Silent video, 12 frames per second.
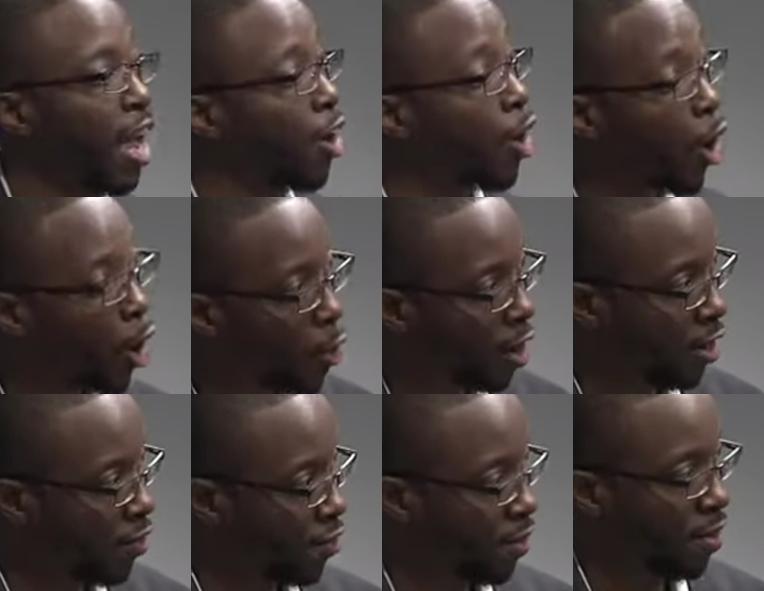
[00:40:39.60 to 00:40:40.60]
and
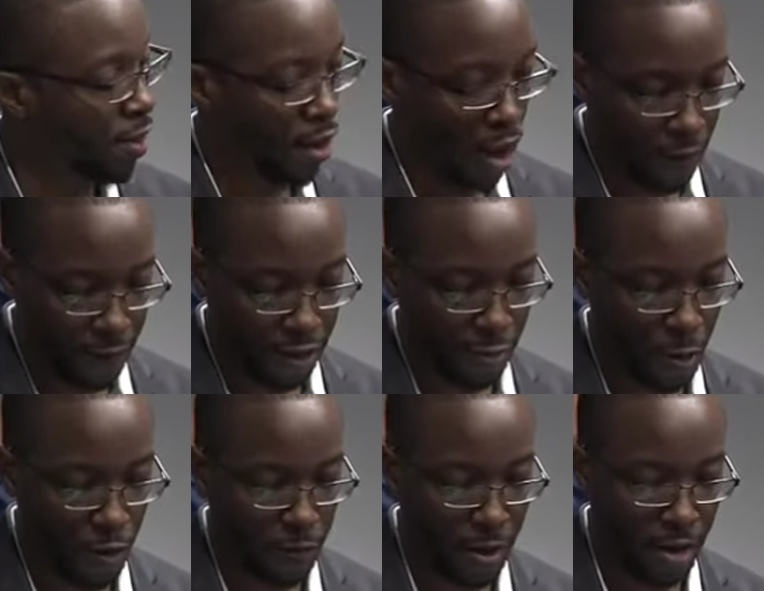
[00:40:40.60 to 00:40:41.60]
courage of this
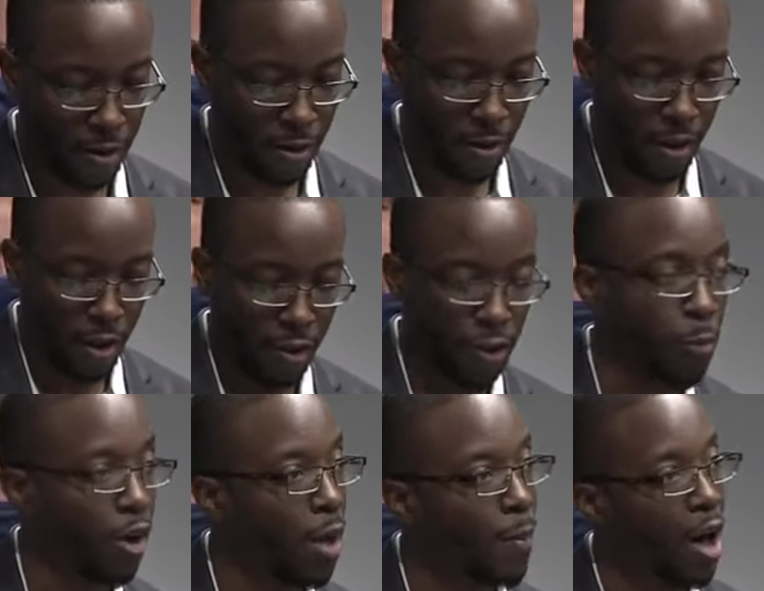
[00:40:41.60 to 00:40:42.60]
movement to
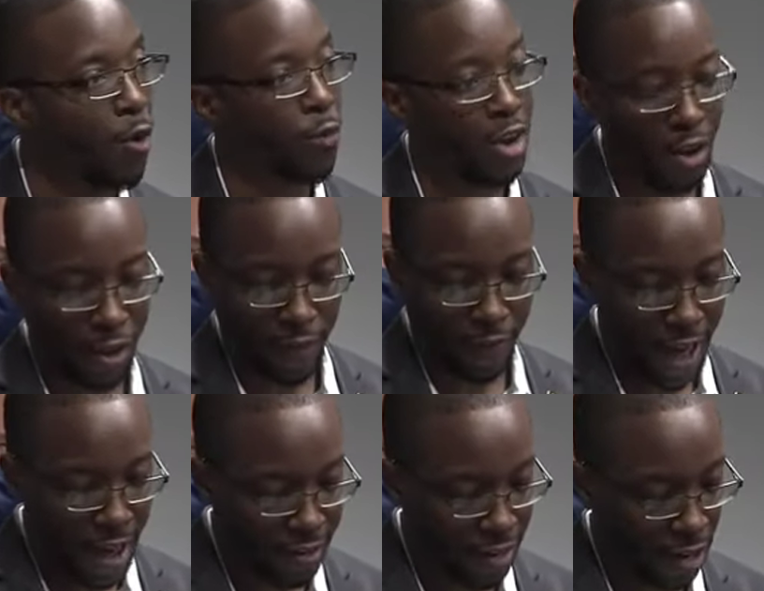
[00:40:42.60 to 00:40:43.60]
bring about real and
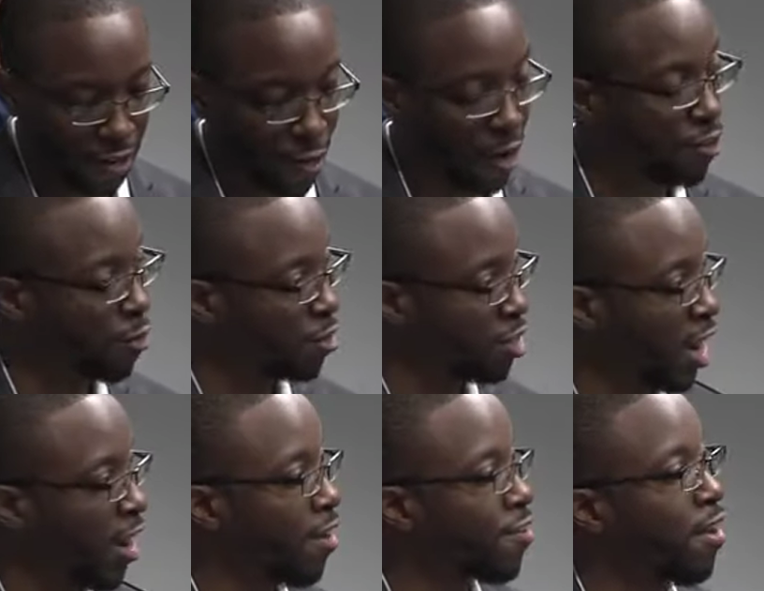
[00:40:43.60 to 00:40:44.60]
lasting structural
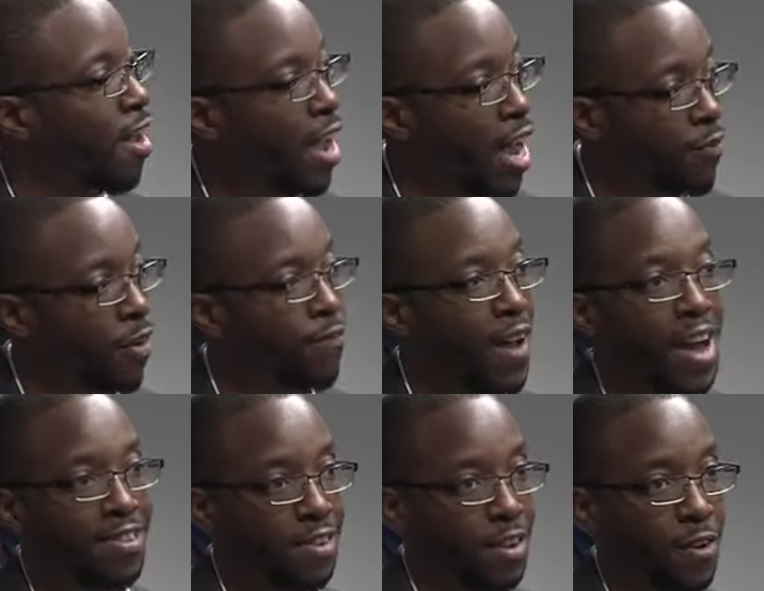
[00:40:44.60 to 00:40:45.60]
change in every
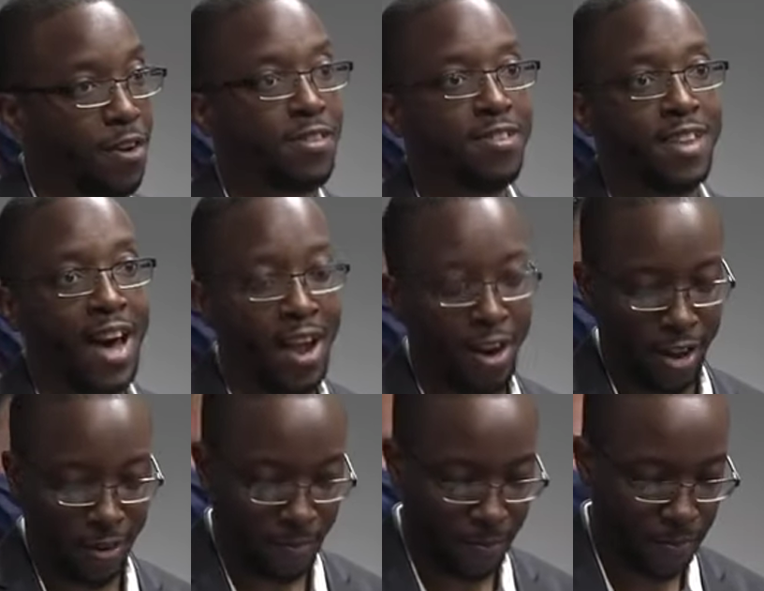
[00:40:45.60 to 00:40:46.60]
facet of our society.
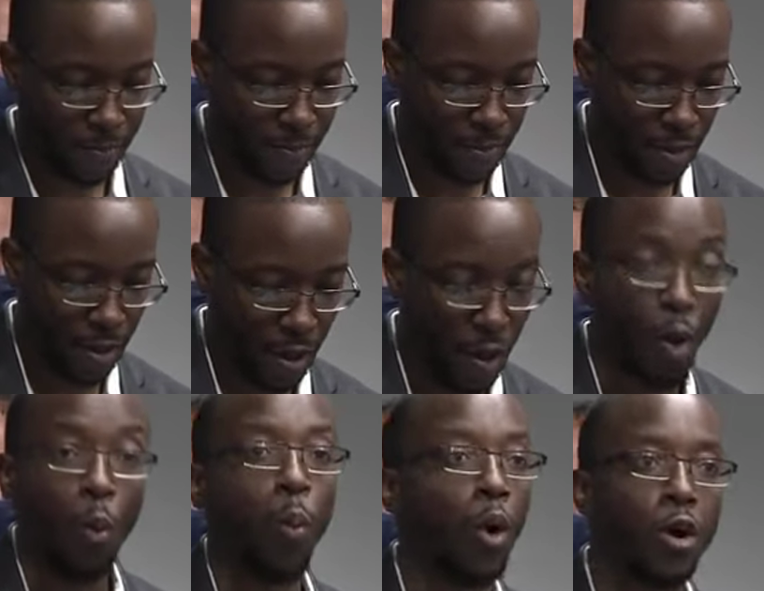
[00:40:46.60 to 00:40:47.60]

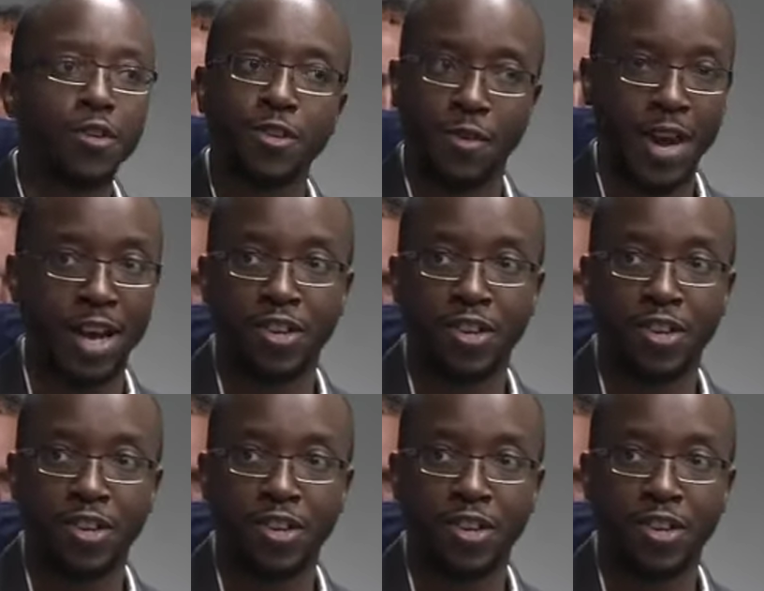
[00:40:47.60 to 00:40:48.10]
Words are not